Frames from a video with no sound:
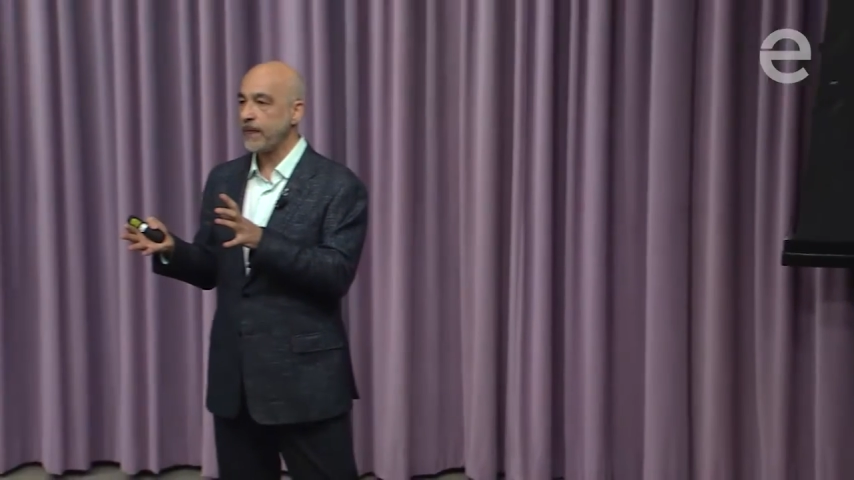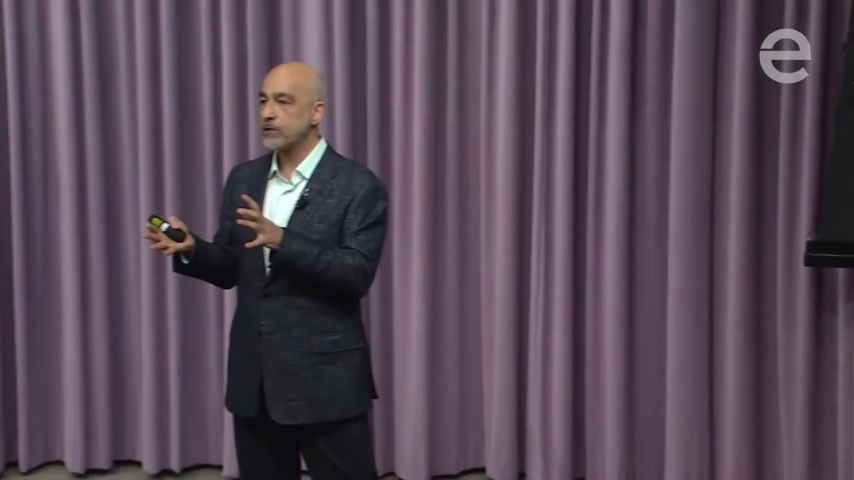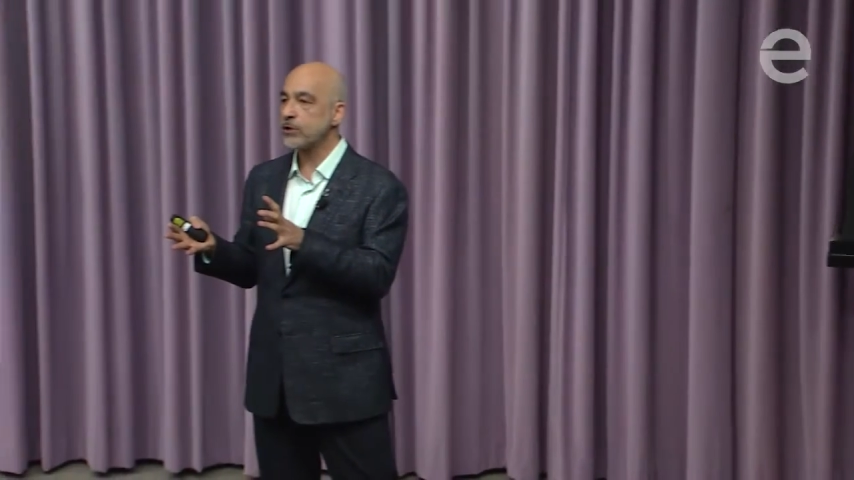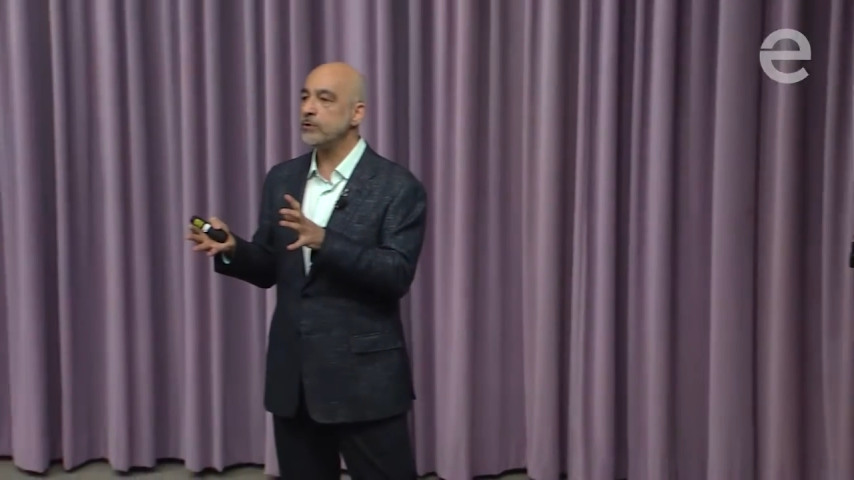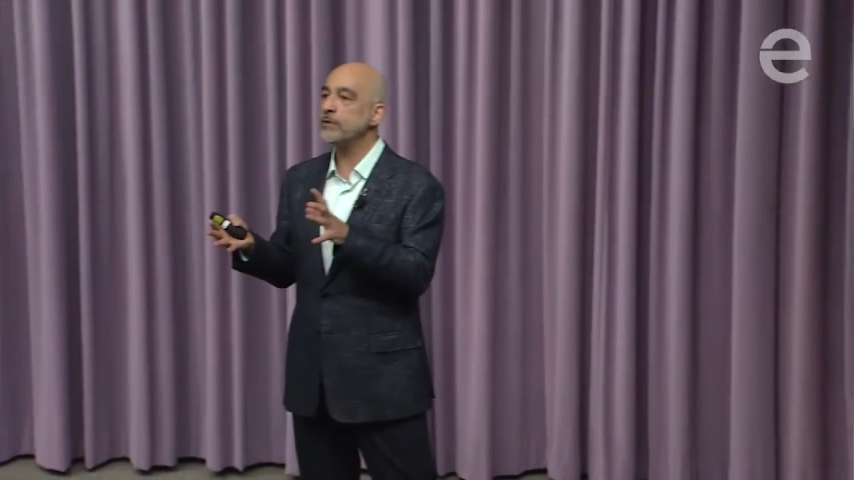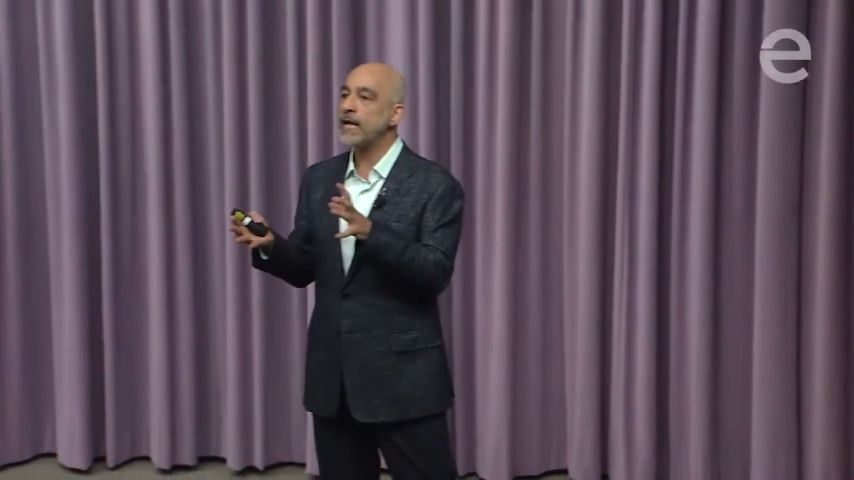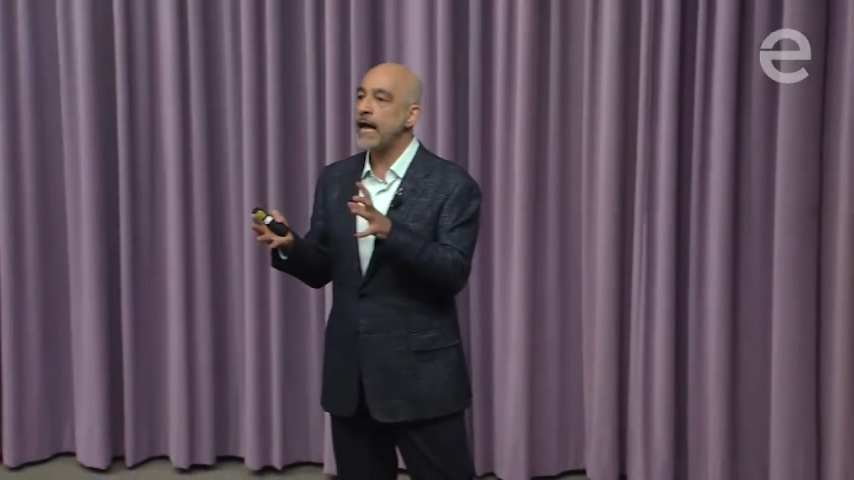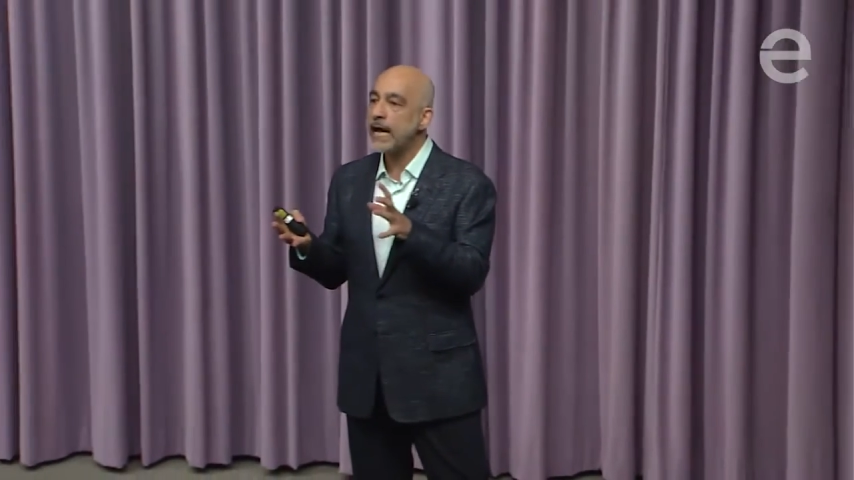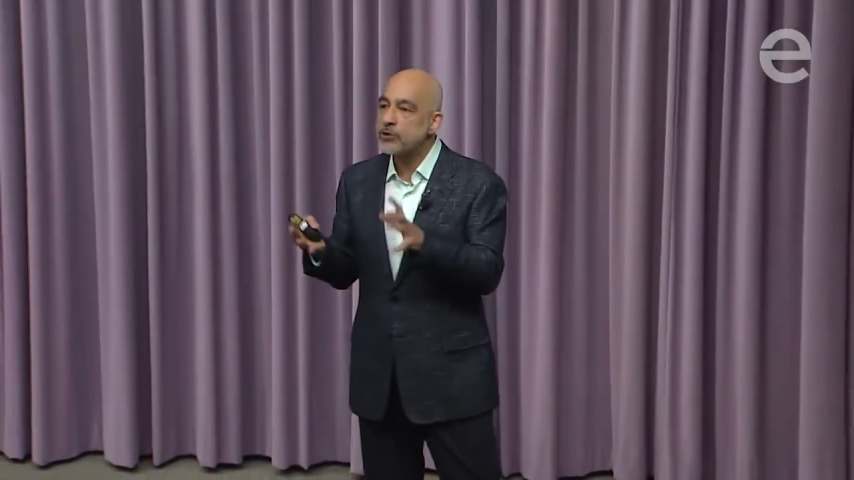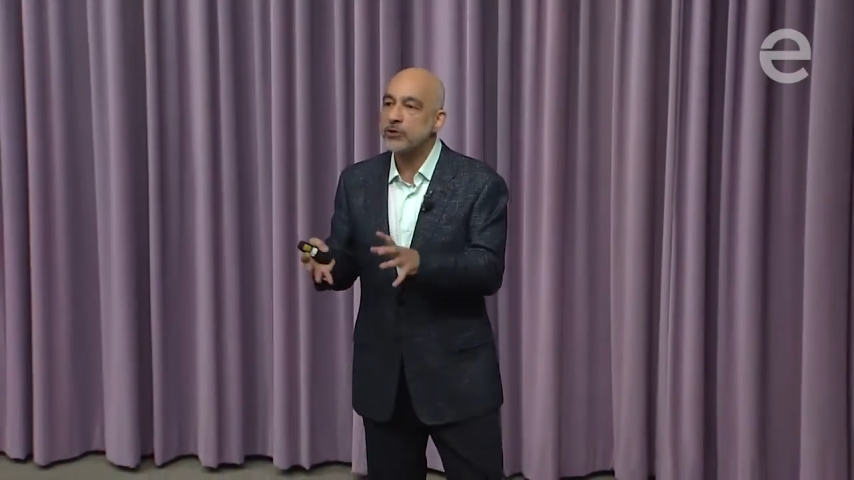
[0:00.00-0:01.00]
So you will
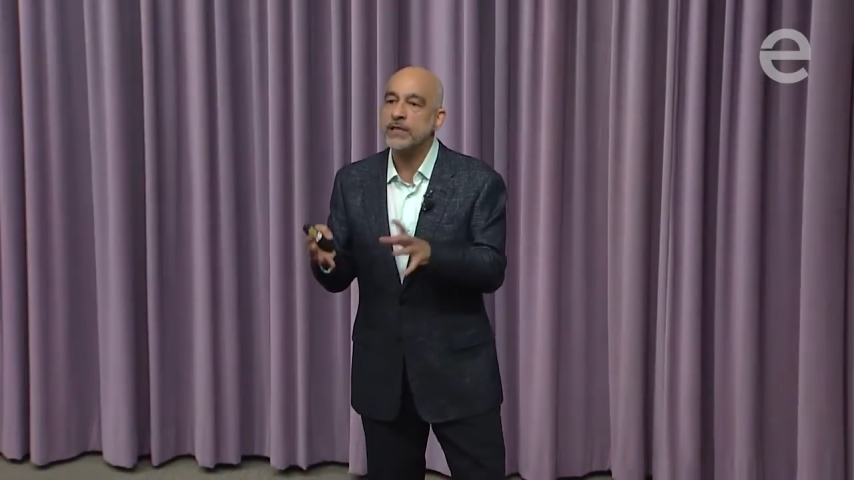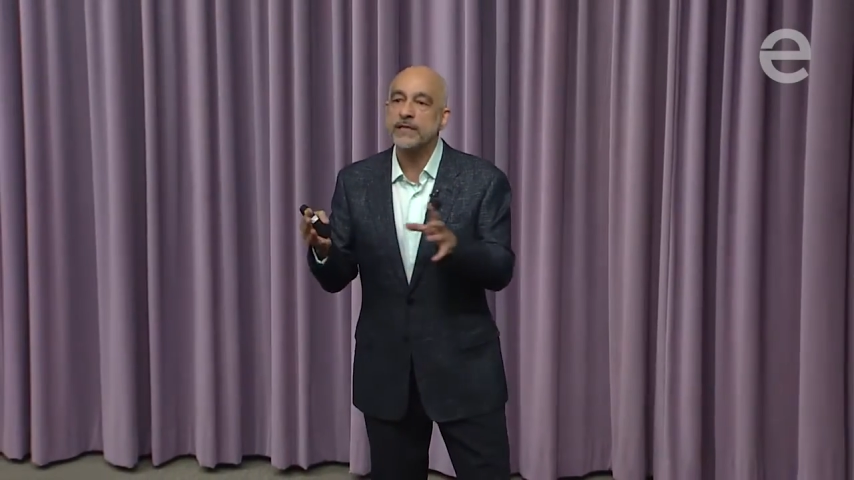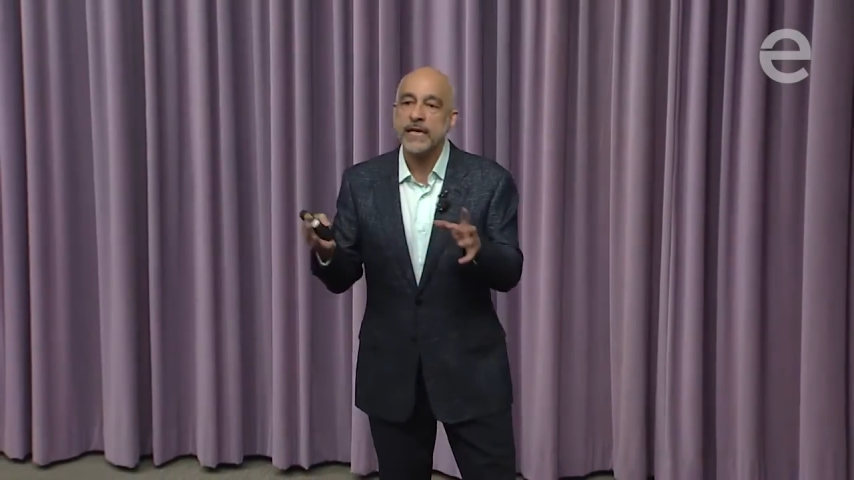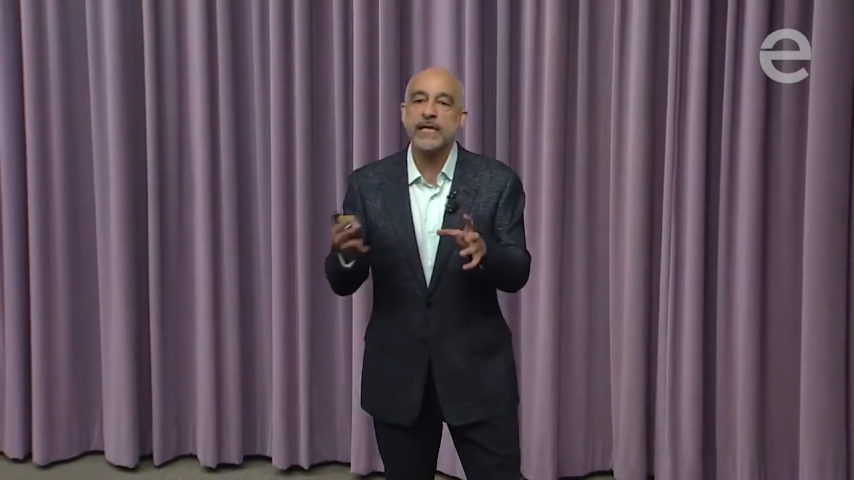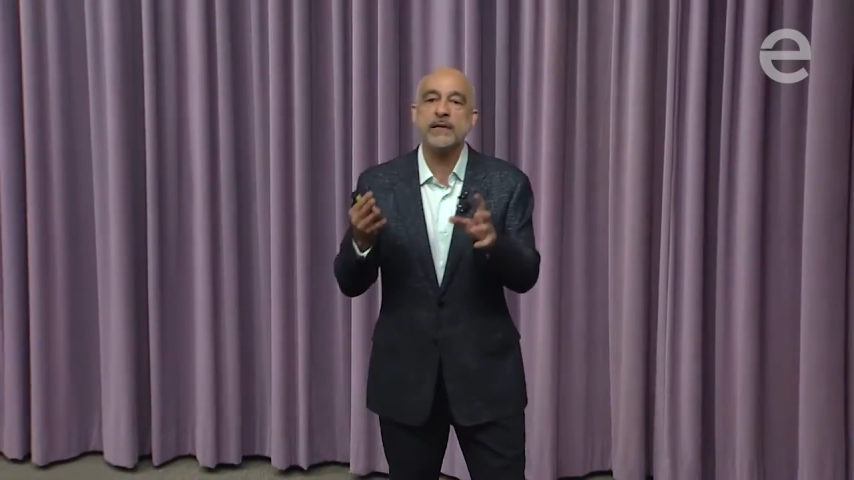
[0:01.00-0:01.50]
actually take